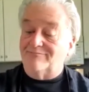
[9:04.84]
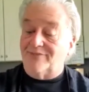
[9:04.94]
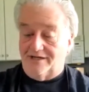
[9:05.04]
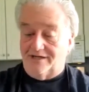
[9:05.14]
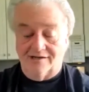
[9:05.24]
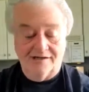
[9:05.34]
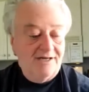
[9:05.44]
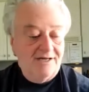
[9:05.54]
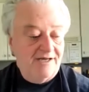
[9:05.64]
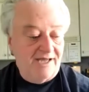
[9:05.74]
and butter,
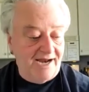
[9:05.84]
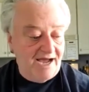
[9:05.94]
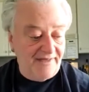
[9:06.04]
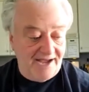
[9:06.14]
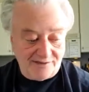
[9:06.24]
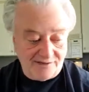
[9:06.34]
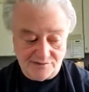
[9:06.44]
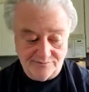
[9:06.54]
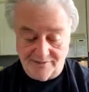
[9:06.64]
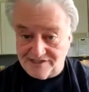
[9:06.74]
and how the
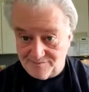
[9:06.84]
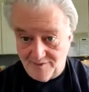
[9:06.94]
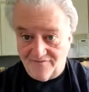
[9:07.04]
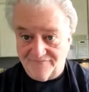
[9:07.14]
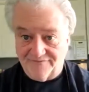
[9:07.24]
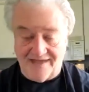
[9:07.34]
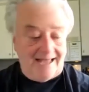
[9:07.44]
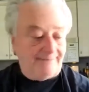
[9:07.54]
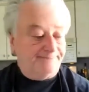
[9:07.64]
house might smell for that.